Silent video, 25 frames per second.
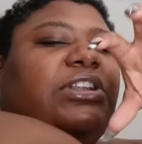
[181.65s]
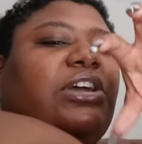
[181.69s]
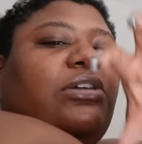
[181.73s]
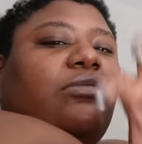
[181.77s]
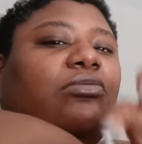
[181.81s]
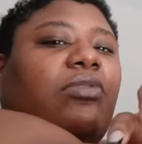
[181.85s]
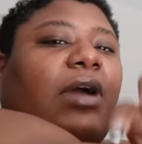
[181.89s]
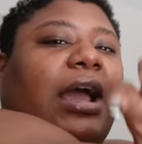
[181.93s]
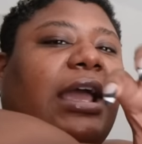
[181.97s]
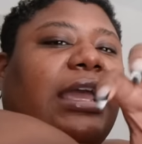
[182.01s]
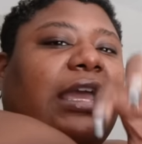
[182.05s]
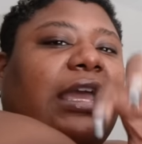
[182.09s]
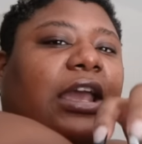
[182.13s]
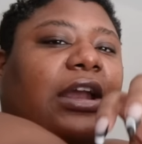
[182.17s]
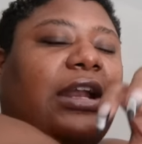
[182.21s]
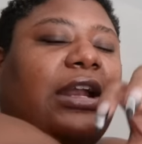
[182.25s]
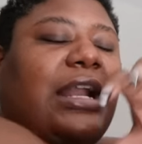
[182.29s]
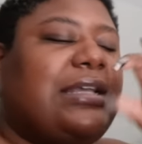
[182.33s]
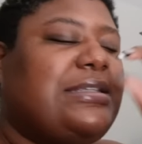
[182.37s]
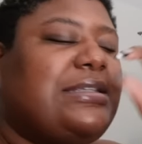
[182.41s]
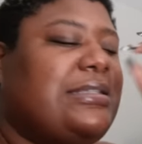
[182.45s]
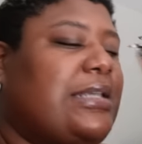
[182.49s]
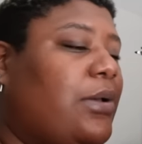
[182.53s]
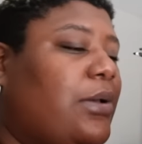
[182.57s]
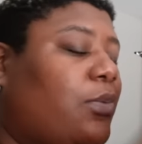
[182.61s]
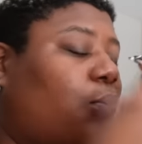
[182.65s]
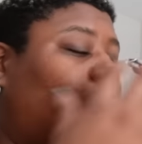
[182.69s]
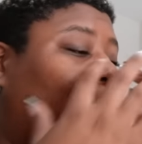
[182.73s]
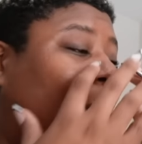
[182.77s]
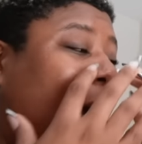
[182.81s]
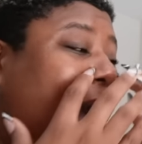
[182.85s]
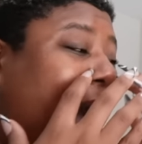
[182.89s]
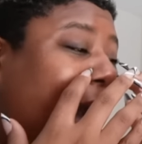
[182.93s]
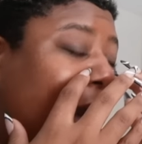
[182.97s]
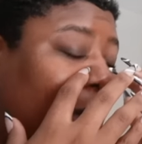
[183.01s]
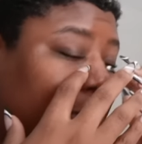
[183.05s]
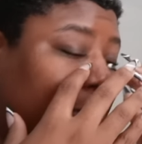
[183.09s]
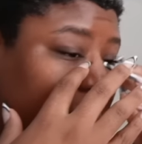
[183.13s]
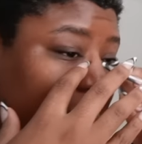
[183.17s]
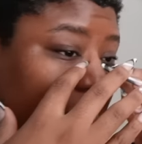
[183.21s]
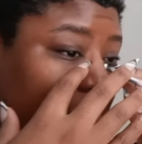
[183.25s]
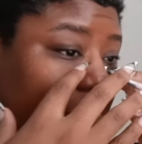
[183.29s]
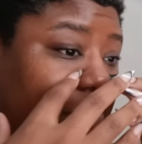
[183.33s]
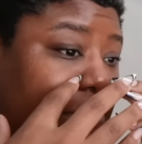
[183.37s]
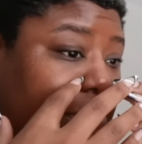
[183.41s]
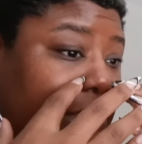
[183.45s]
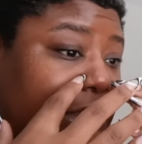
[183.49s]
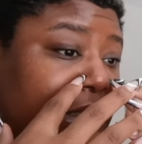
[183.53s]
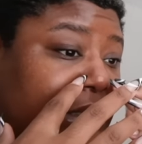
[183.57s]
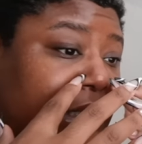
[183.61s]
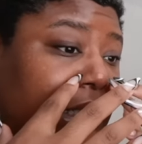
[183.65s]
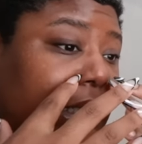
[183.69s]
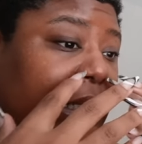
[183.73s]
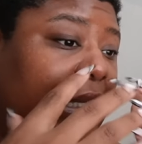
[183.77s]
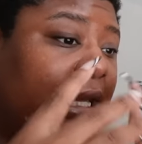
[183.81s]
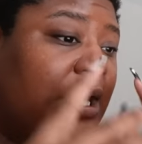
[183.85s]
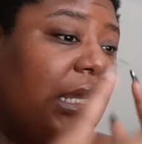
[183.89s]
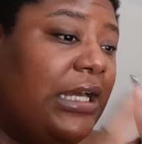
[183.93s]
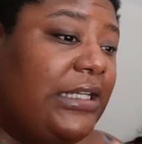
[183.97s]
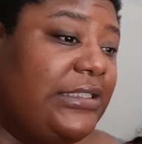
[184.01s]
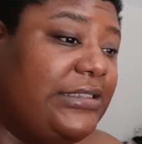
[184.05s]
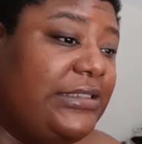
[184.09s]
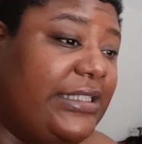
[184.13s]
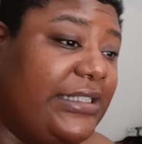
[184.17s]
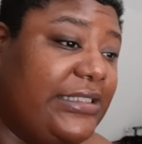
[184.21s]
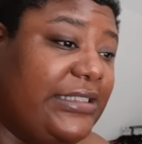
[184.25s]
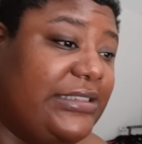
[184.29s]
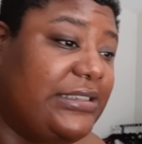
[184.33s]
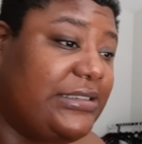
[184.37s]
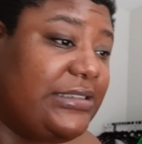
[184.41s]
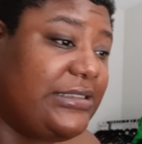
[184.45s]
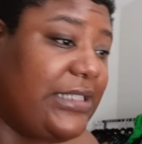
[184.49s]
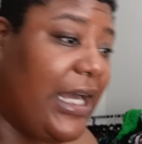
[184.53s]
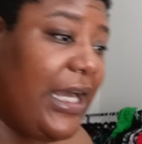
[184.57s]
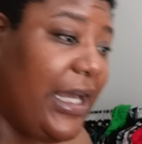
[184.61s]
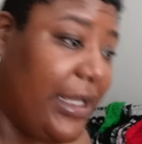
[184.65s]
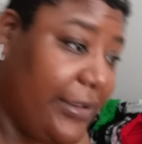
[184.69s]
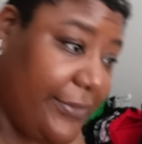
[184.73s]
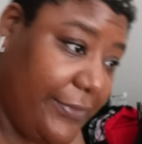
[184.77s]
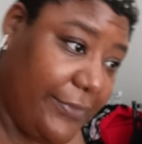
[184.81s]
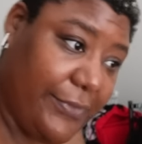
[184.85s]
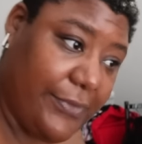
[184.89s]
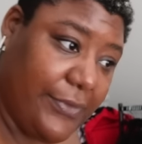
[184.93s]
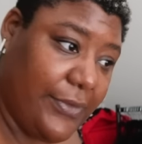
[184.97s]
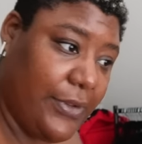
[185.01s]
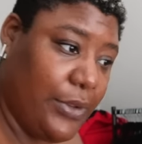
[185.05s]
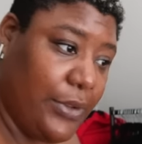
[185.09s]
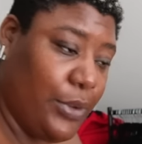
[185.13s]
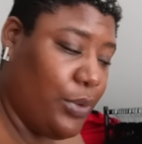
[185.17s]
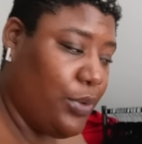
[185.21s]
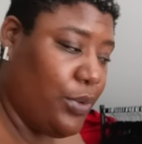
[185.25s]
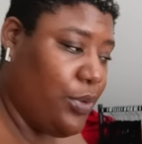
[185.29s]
it right here, and I said, wowzers, this stuff?